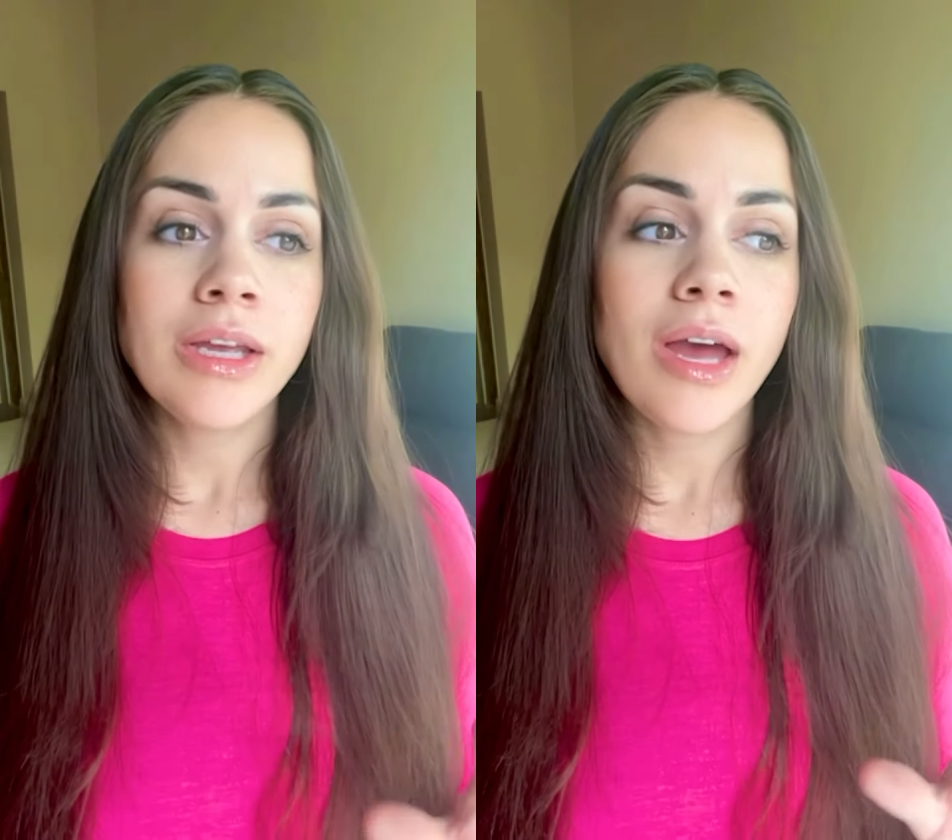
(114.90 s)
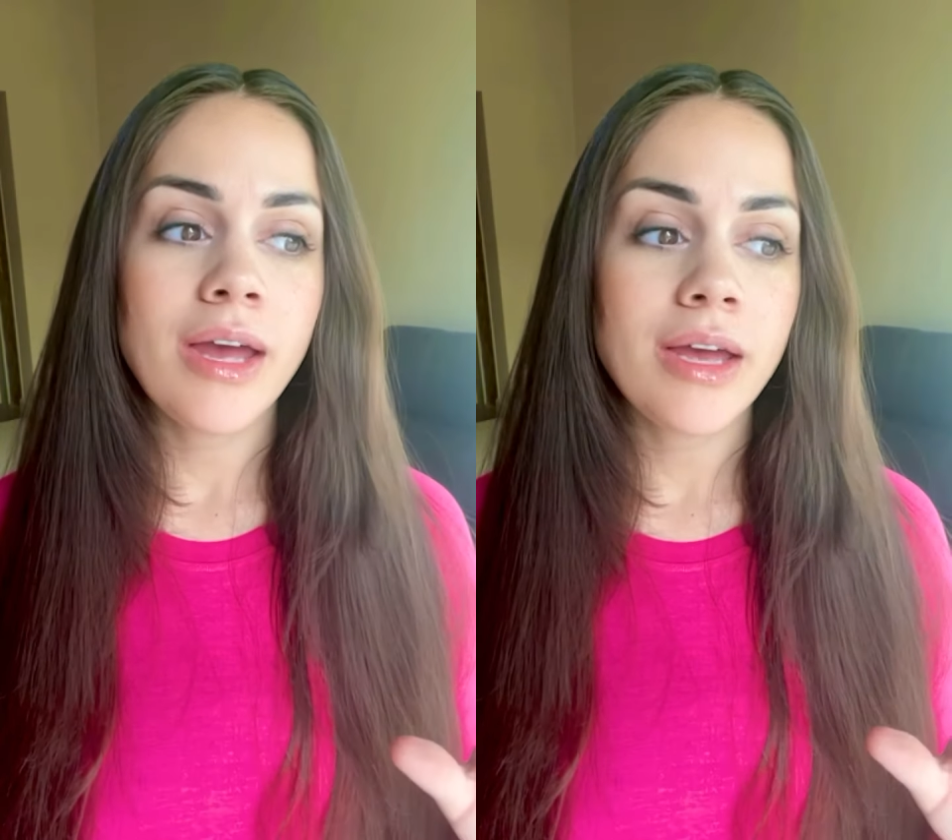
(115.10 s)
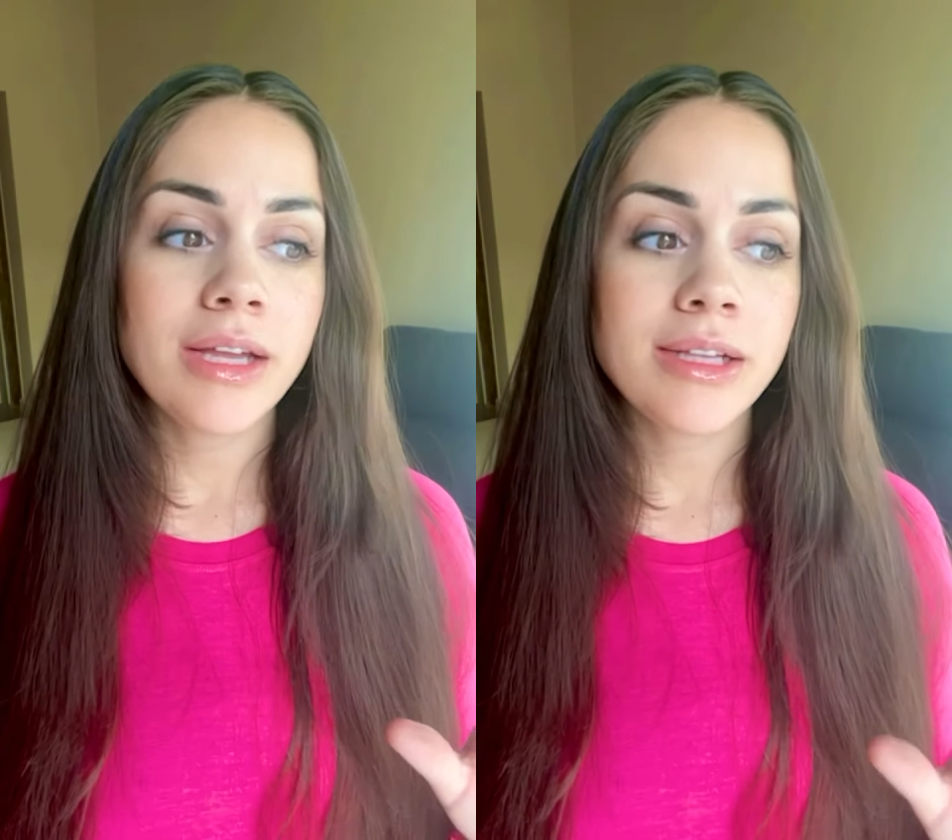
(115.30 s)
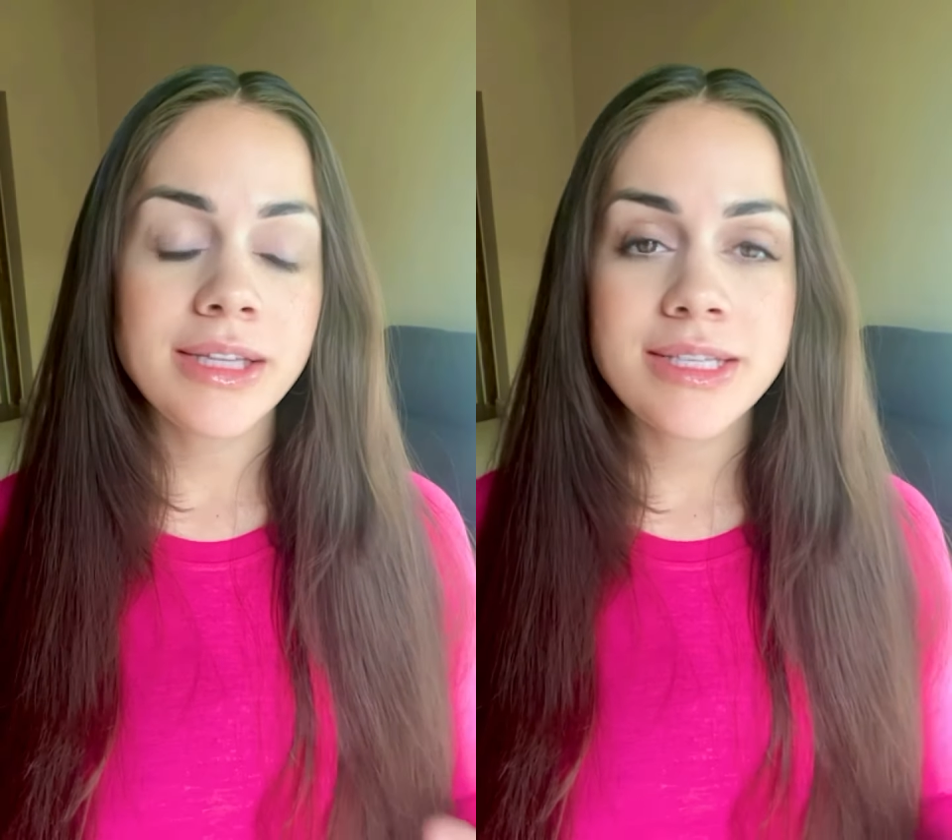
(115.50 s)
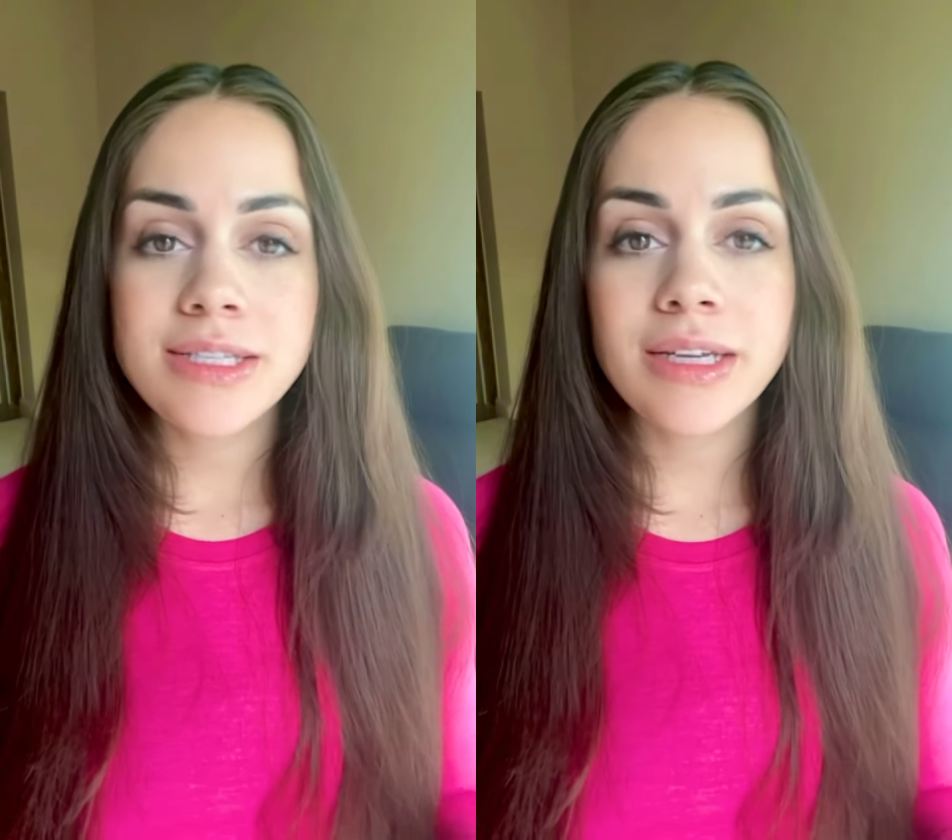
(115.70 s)
a
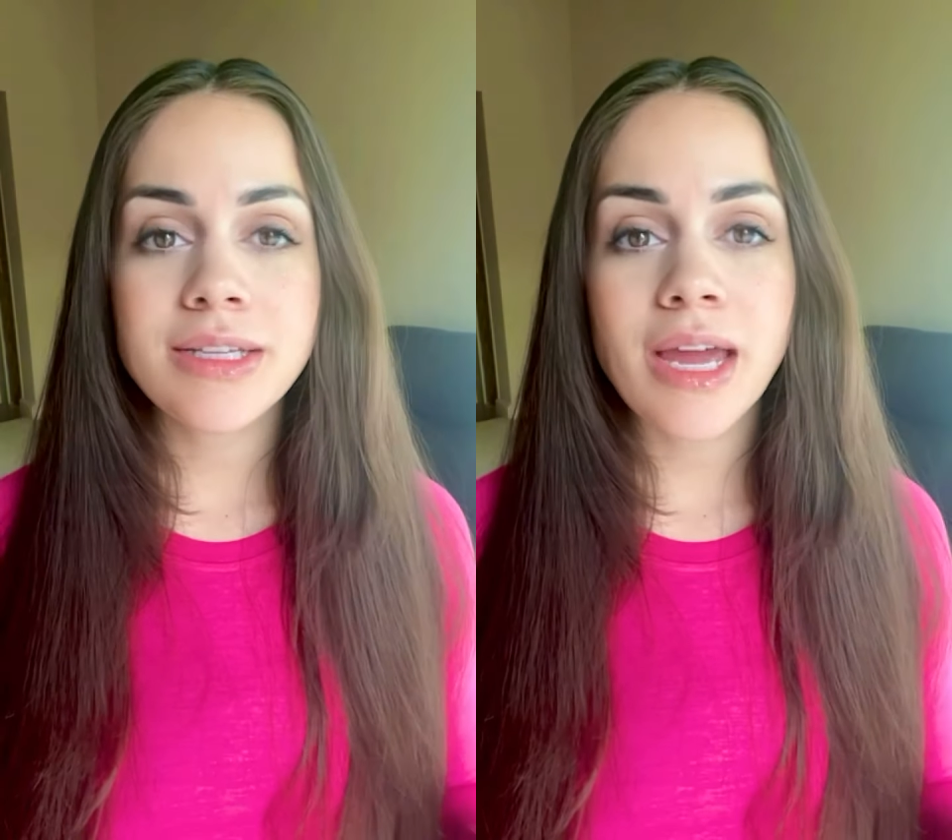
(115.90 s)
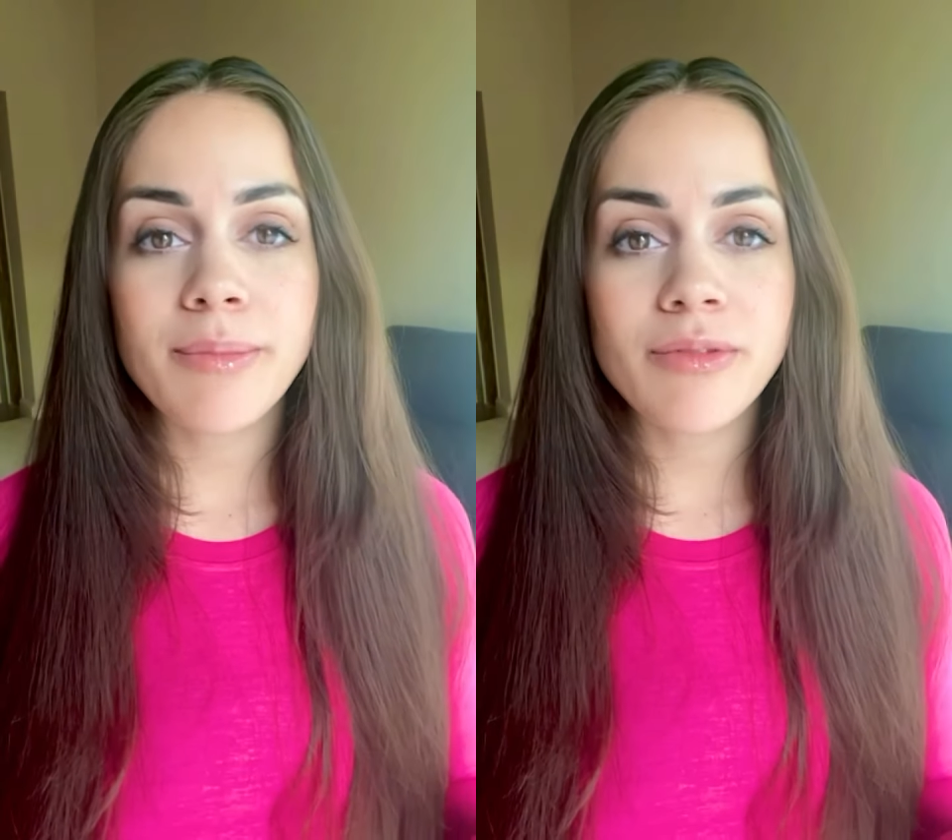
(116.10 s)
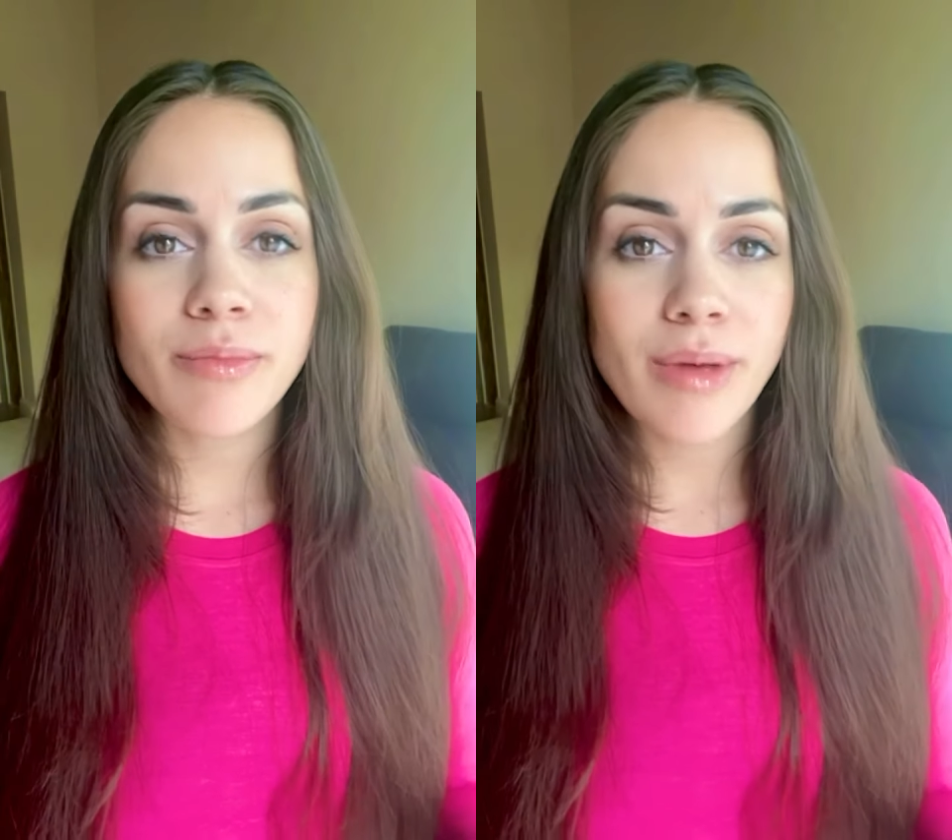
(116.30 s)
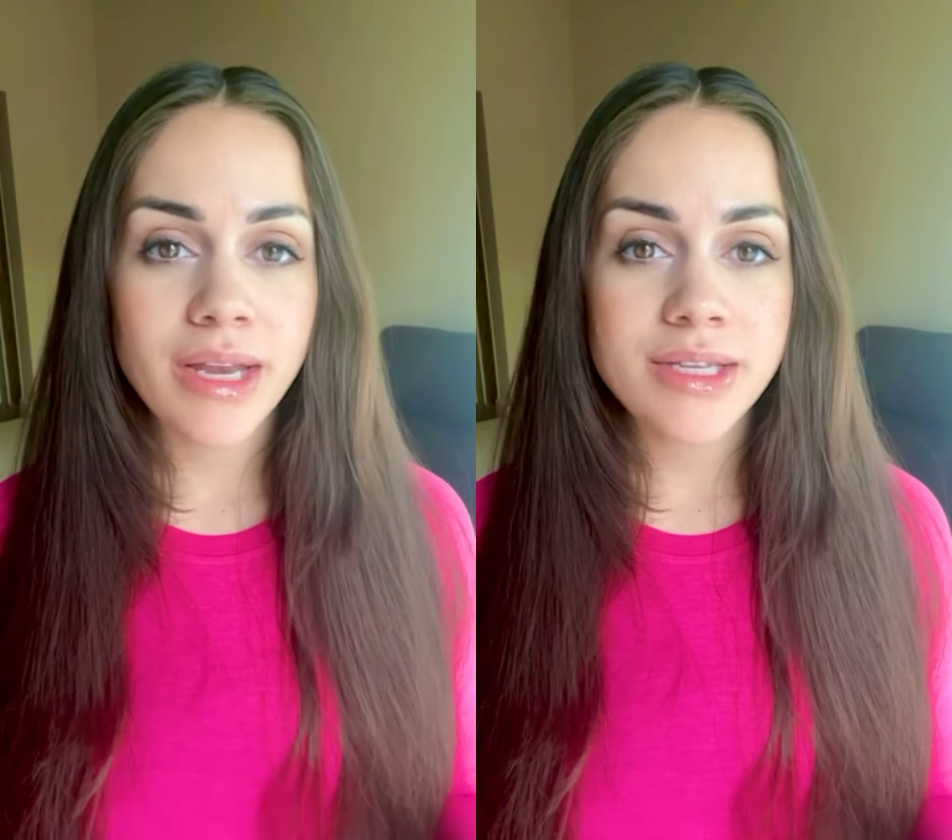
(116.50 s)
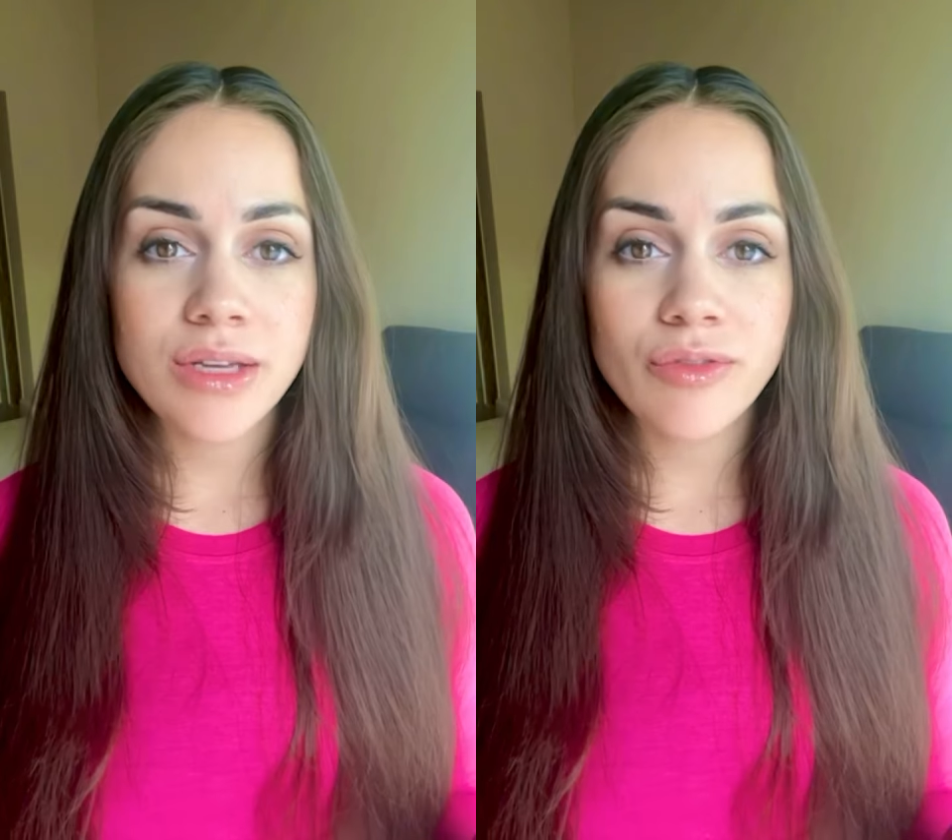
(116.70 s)
holistic type of medicine